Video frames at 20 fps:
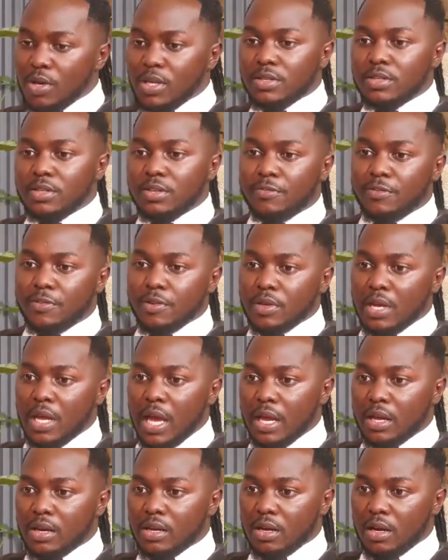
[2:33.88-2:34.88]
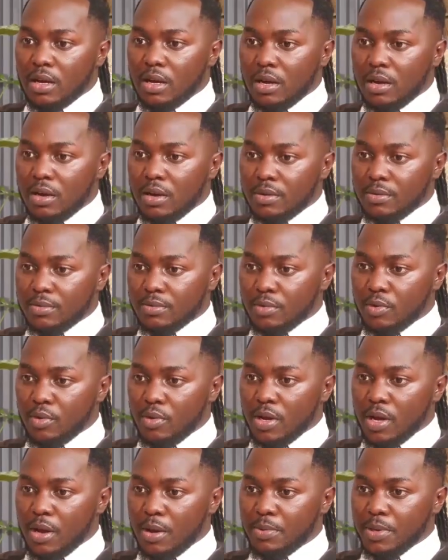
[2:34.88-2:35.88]
does it feel like
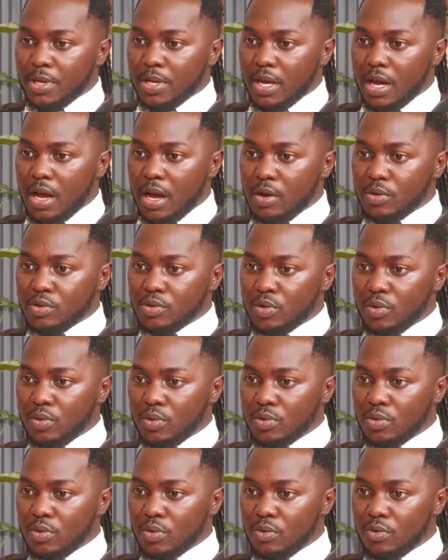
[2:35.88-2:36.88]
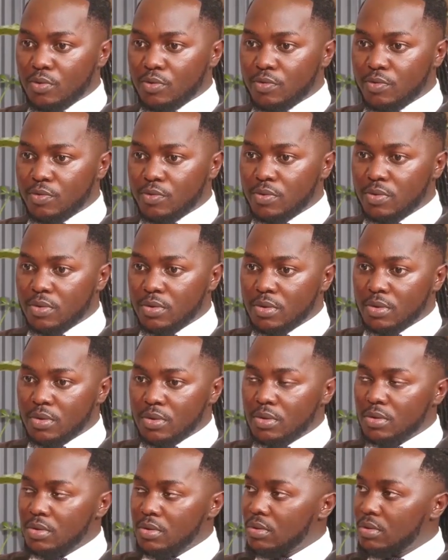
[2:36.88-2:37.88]
growing up in a household of
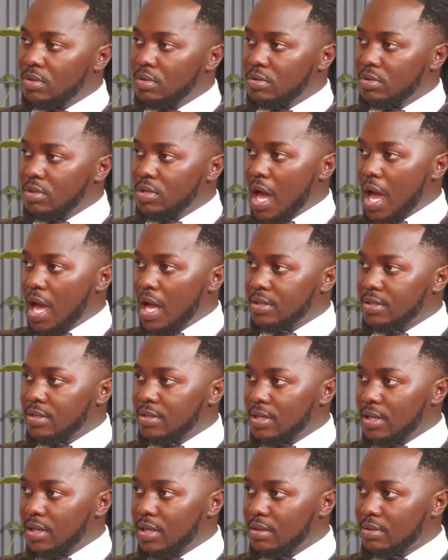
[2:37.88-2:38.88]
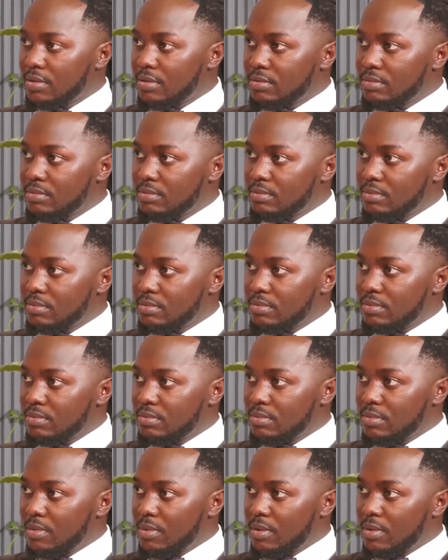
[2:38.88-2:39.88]
Nyanzi
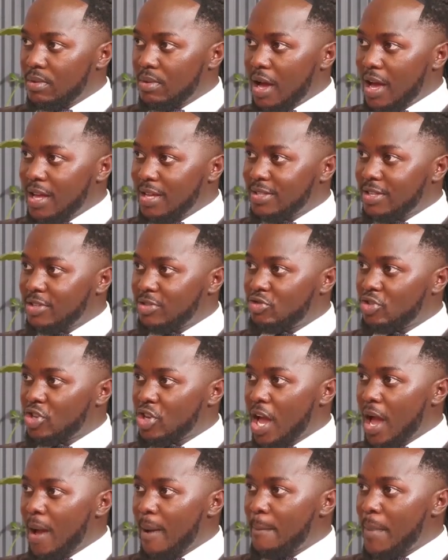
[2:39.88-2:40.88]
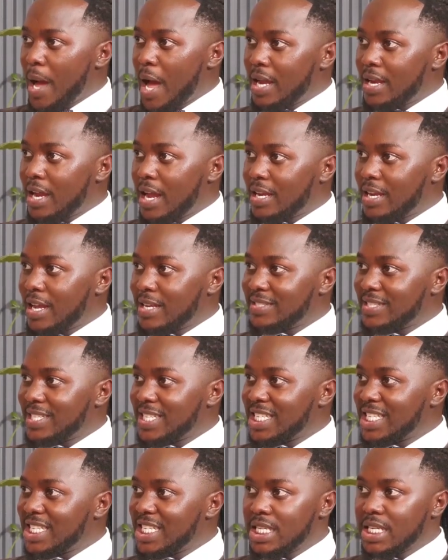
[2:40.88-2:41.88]
as a chairman and as a
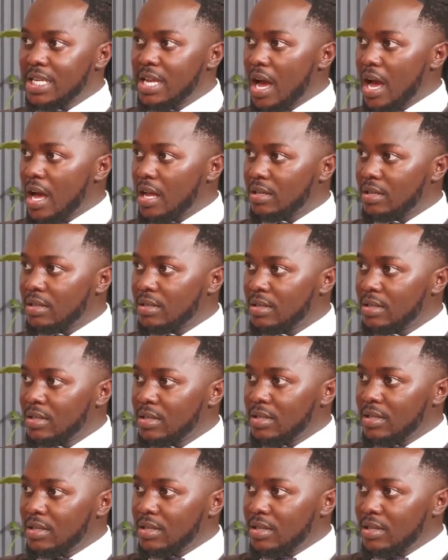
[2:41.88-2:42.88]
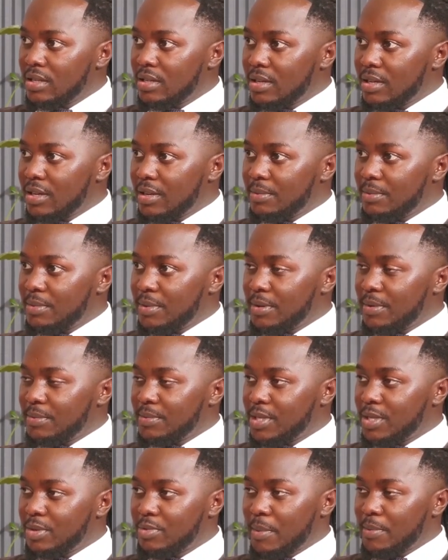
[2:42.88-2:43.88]
leader and
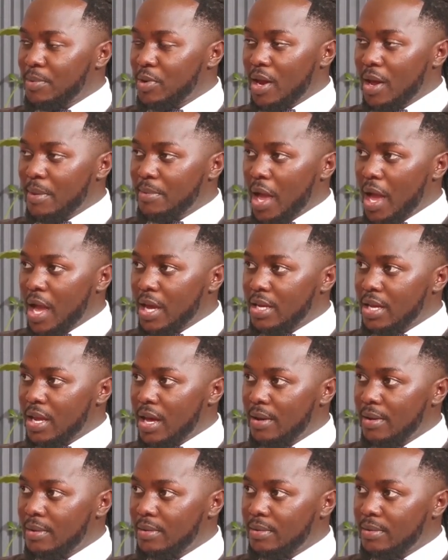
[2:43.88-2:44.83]
ebitiwa byonna by'alina?